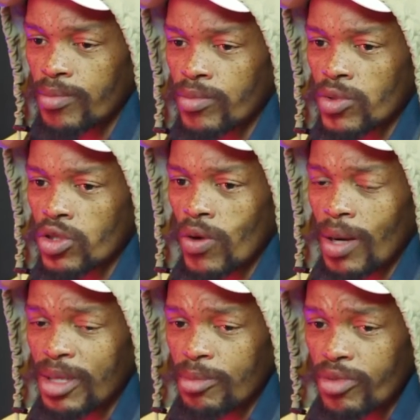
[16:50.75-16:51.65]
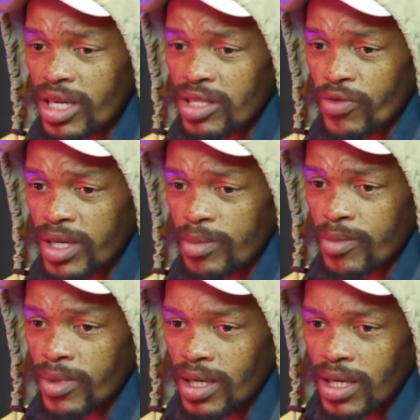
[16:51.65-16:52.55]
So, prayers for
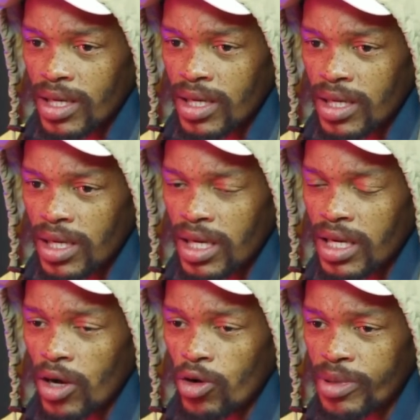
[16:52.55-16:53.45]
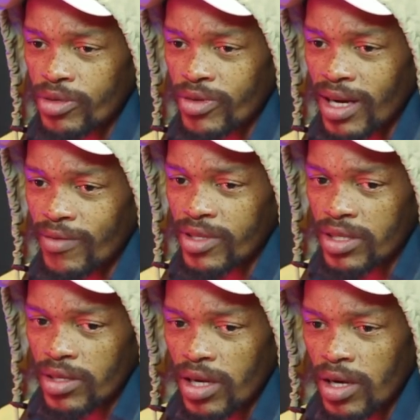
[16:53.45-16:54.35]
him, and I hope he
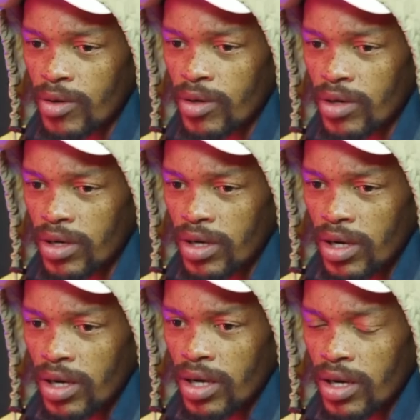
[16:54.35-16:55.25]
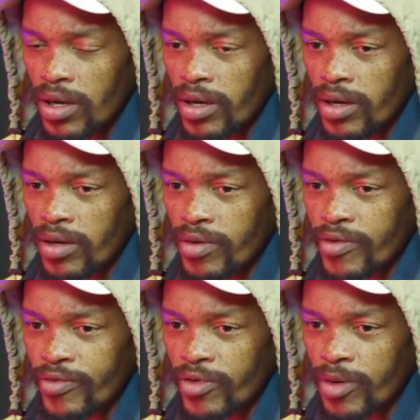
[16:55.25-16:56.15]
recovers
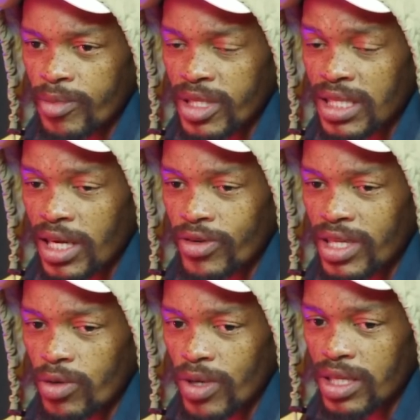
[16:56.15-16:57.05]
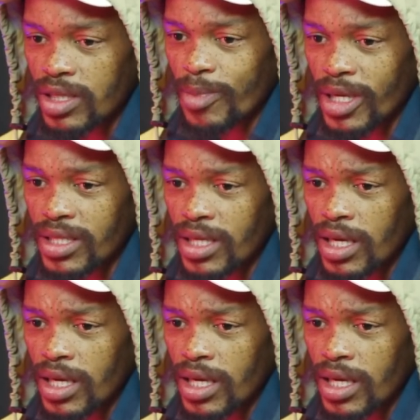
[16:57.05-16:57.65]
from his current unwellness. But